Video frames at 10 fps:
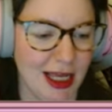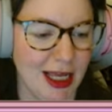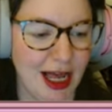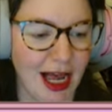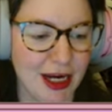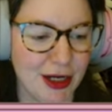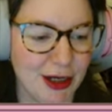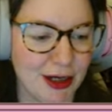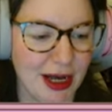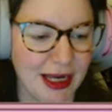I
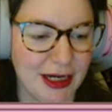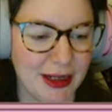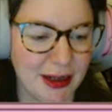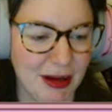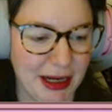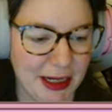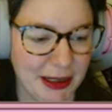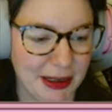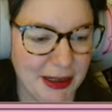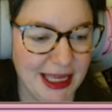know, I know, I
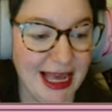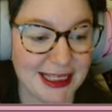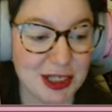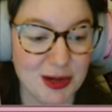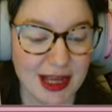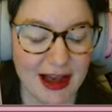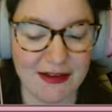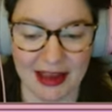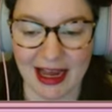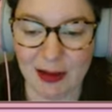know. Yes, new
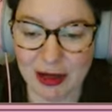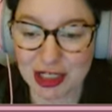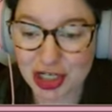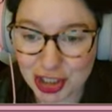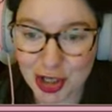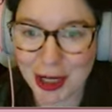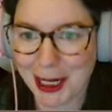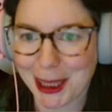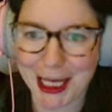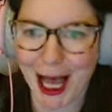cafe. I want to show you
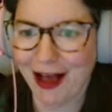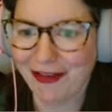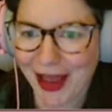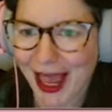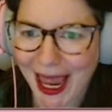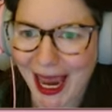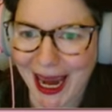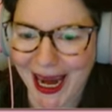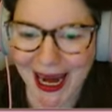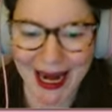the
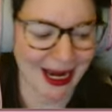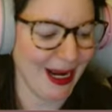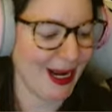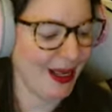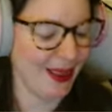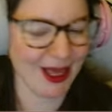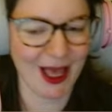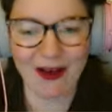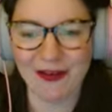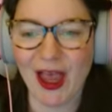cafe. The
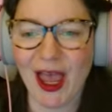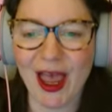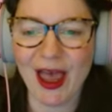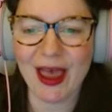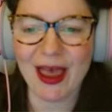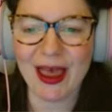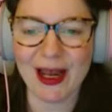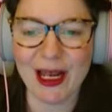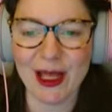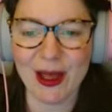cafe.
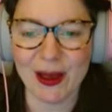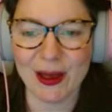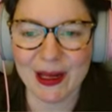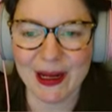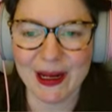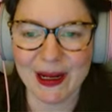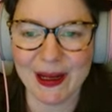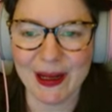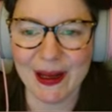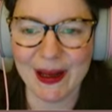Look, look, look,
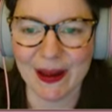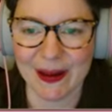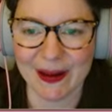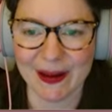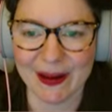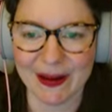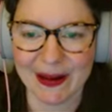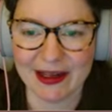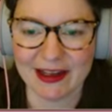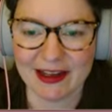look.
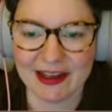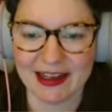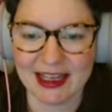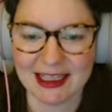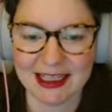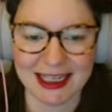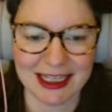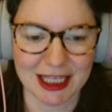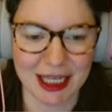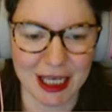It's
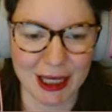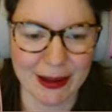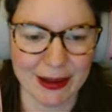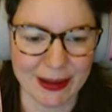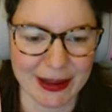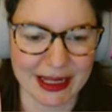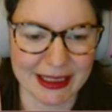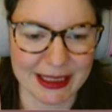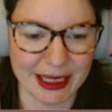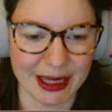cute. It's
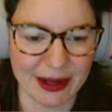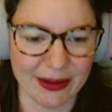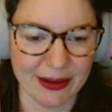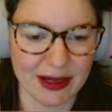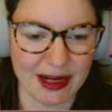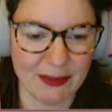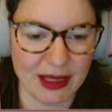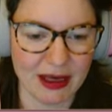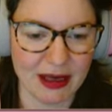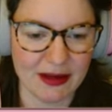cute. Let
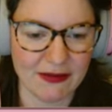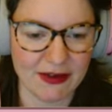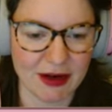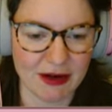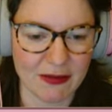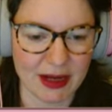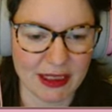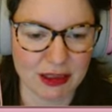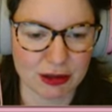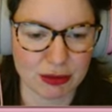me figure out my
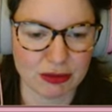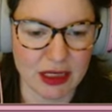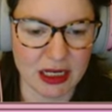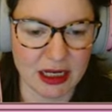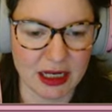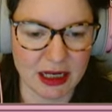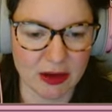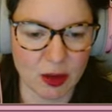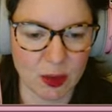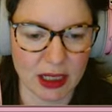screen here
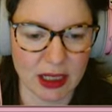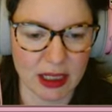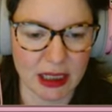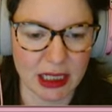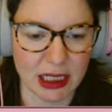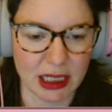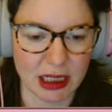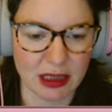quickly.